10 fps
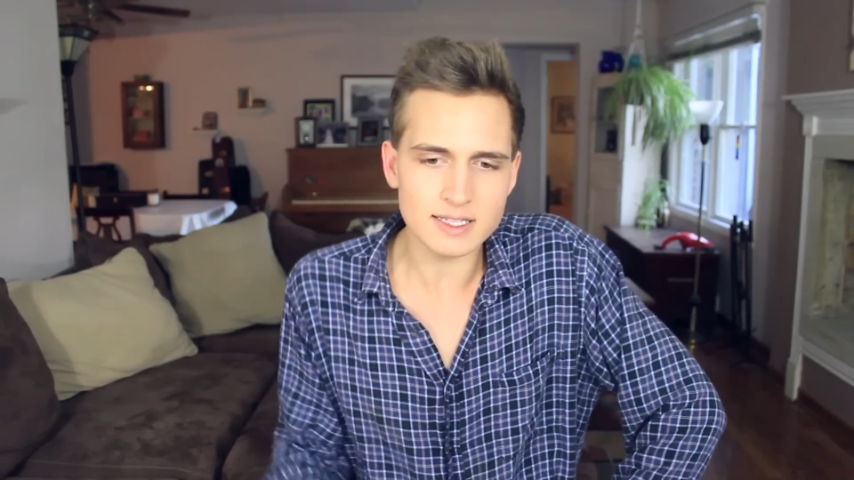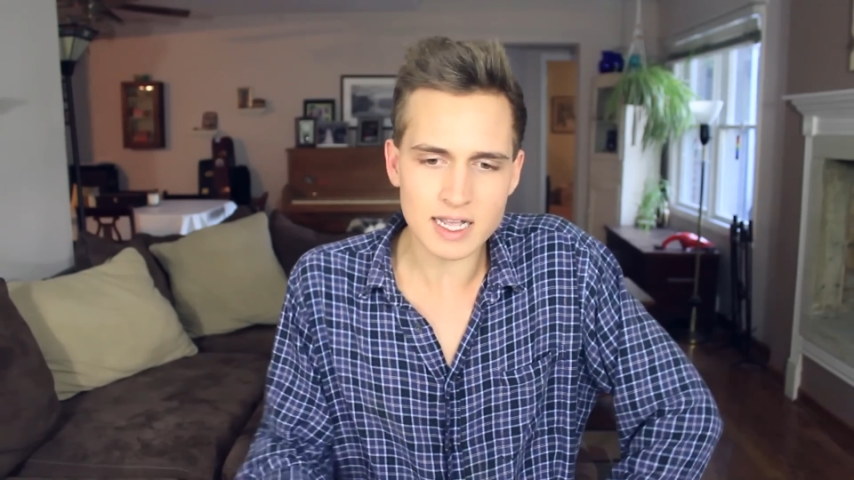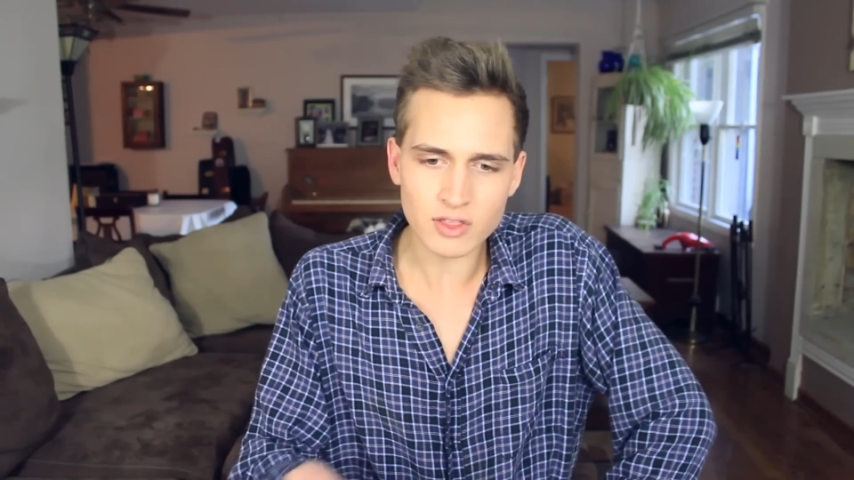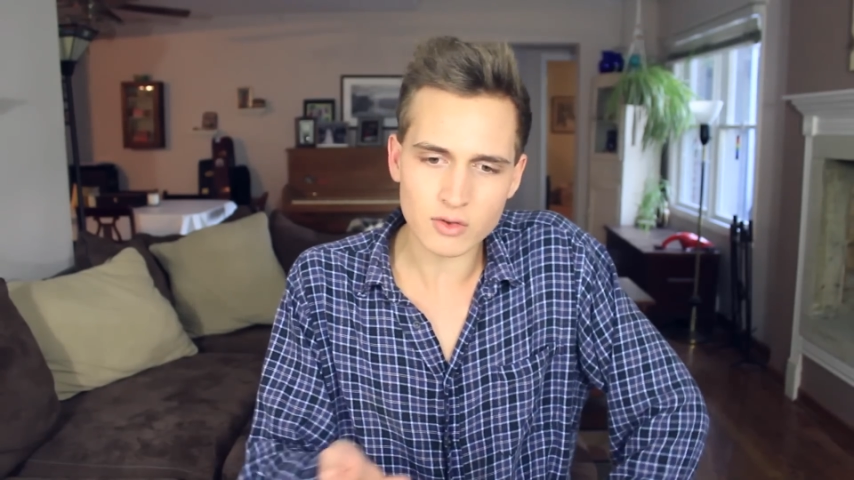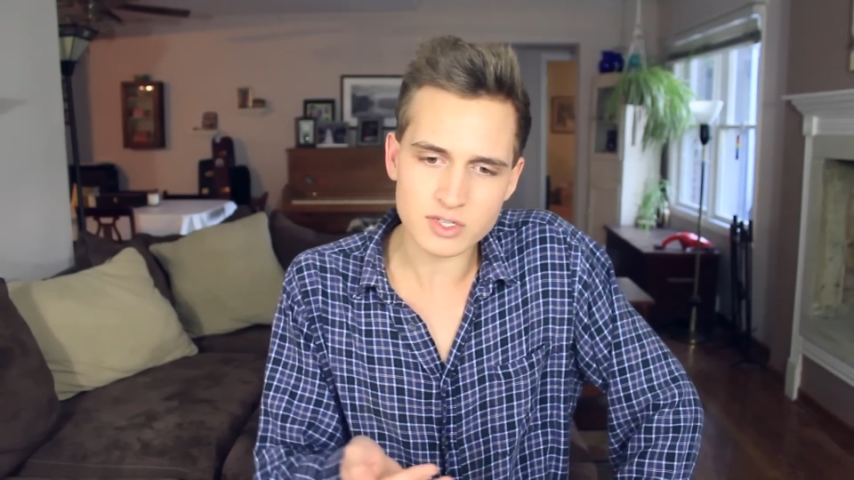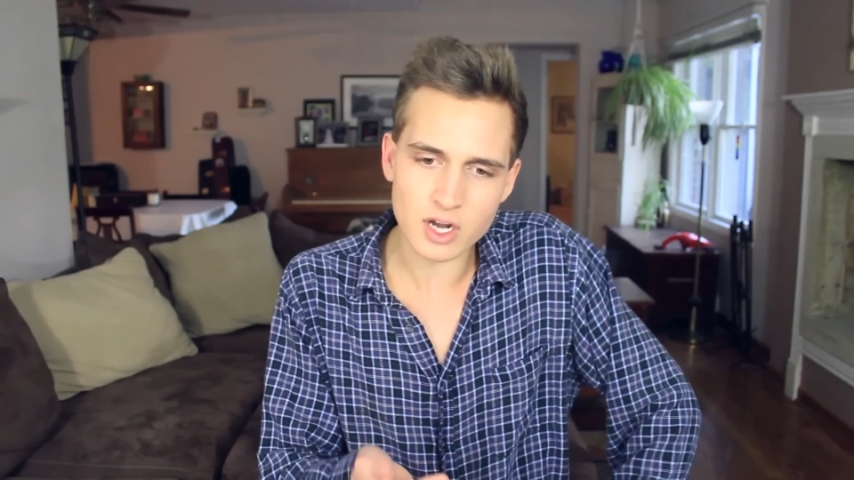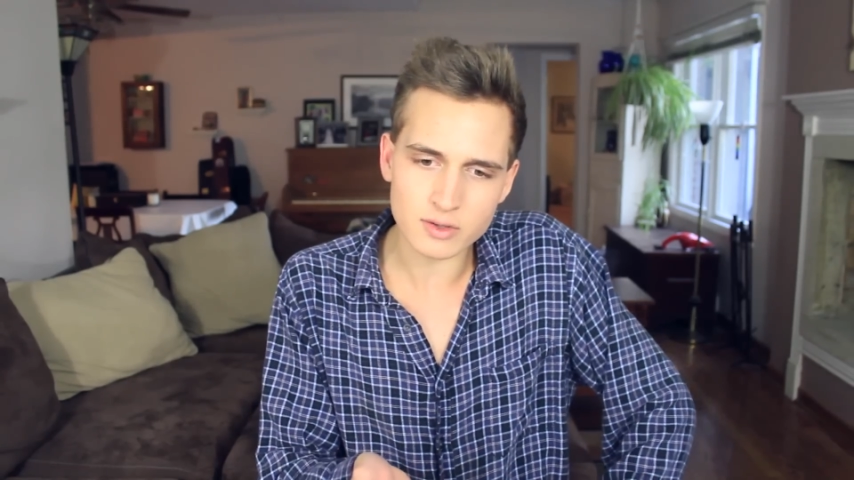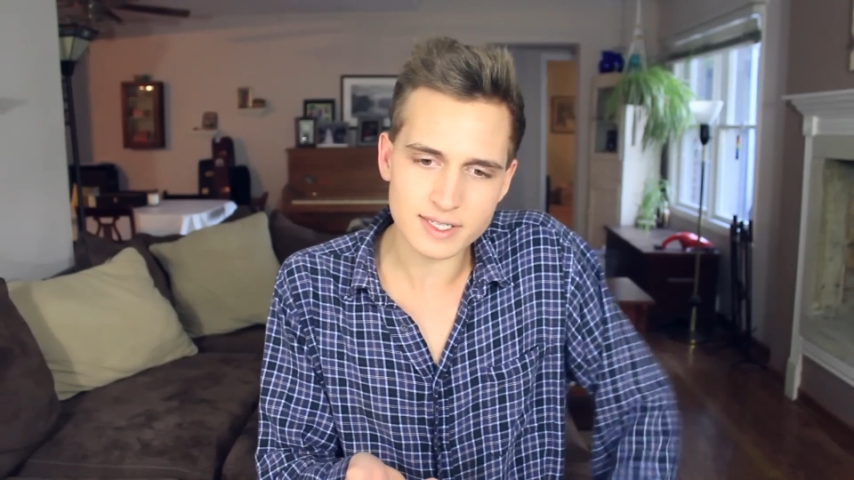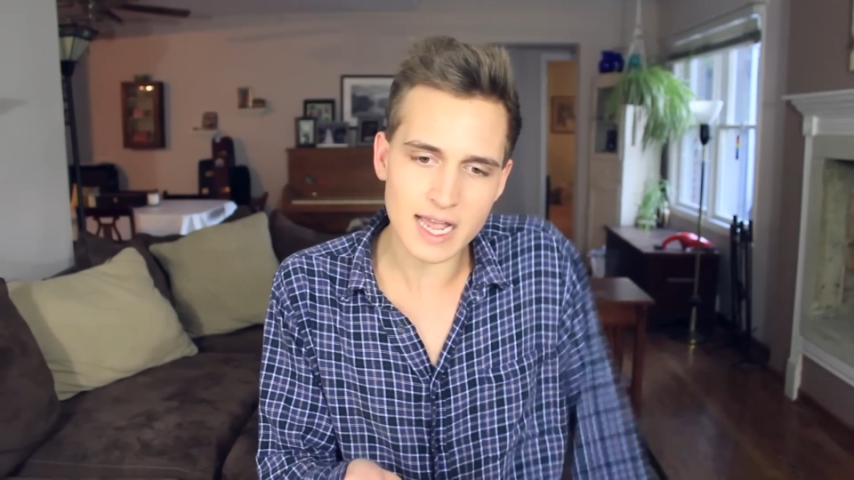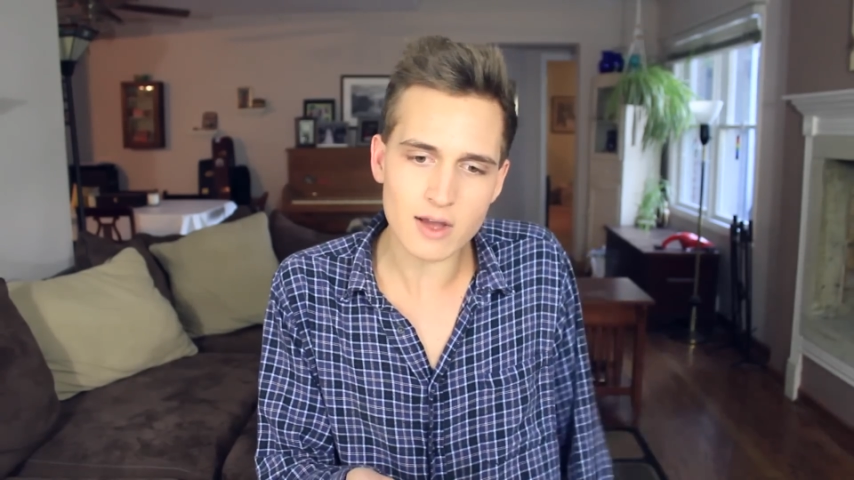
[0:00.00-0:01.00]
take those
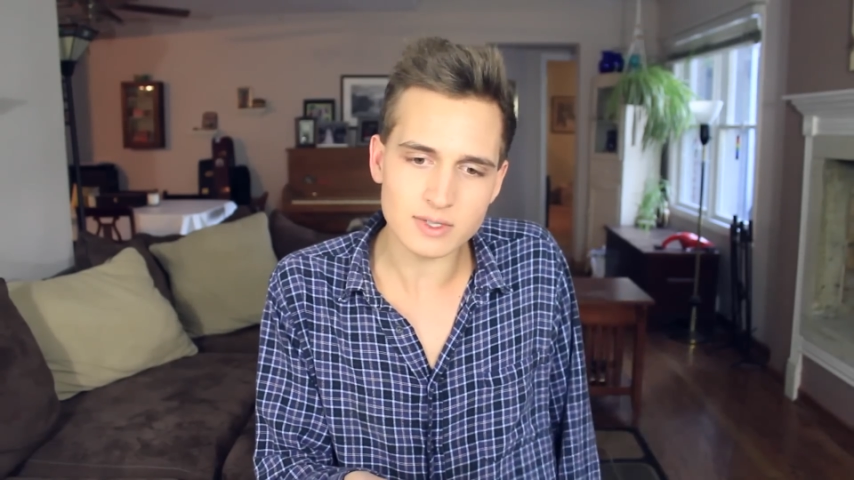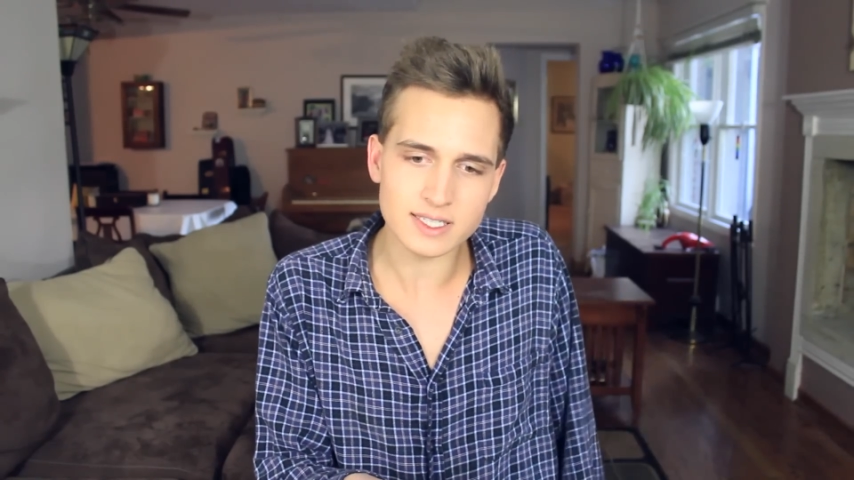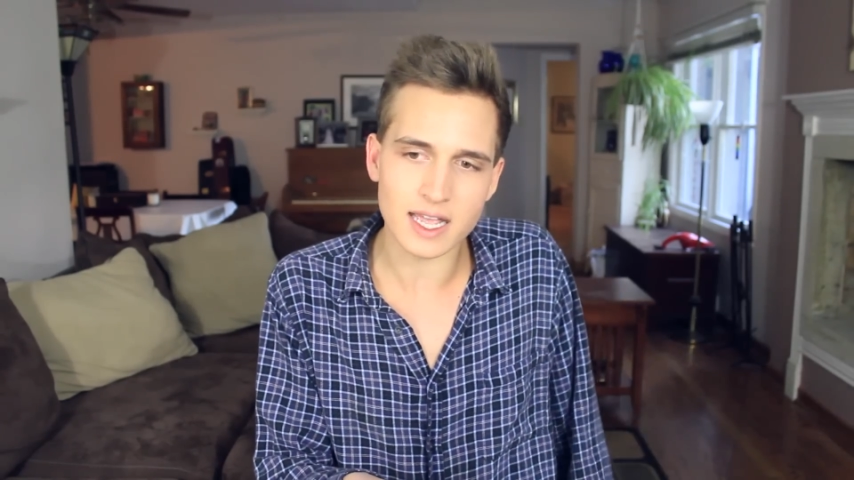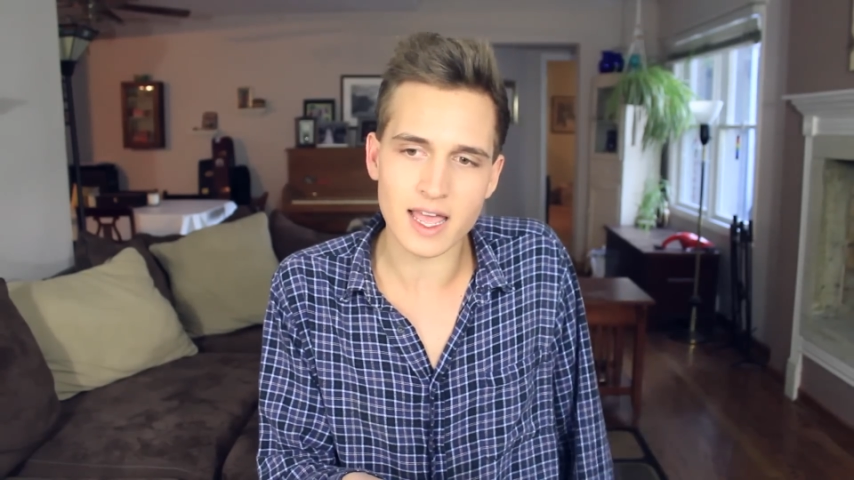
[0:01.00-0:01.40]
notes out